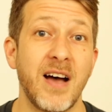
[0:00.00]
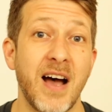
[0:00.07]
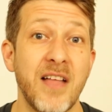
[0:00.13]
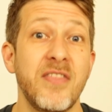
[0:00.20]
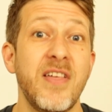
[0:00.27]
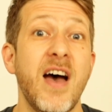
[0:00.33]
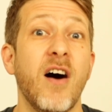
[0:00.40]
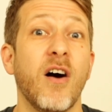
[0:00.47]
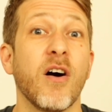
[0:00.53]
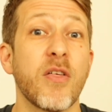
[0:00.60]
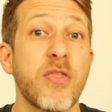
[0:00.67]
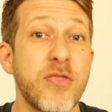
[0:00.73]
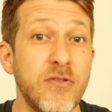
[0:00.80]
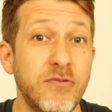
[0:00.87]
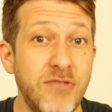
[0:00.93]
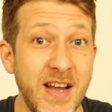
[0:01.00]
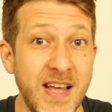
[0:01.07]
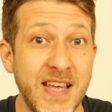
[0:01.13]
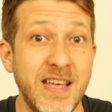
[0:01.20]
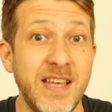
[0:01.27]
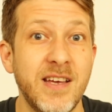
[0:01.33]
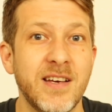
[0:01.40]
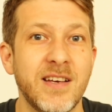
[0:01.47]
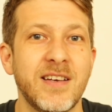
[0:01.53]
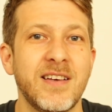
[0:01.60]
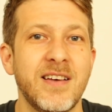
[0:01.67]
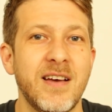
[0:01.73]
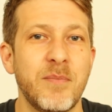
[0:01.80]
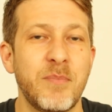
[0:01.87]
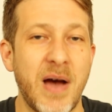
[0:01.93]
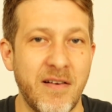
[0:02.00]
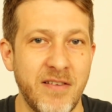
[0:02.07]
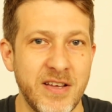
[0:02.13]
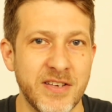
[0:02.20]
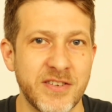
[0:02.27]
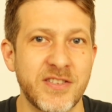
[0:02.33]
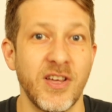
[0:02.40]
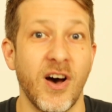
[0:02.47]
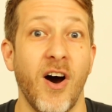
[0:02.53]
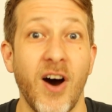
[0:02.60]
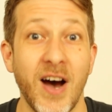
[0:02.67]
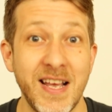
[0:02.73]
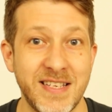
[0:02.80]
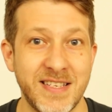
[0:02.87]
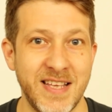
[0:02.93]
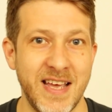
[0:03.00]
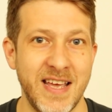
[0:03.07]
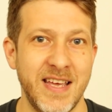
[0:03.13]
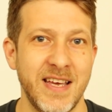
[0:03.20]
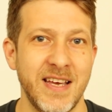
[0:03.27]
And there are 3 barriers that I see.